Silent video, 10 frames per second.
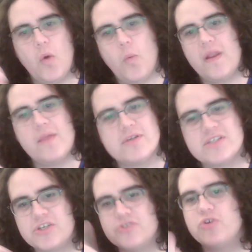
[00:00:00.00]
one of them wants
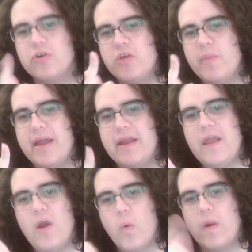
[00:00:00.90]
to control
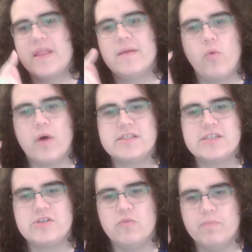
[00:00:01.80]
humanity, one of them wants
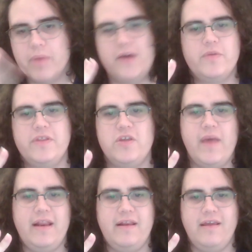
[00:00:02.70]
to bond with
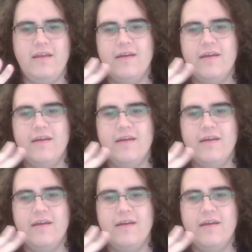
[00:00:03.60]
humanity.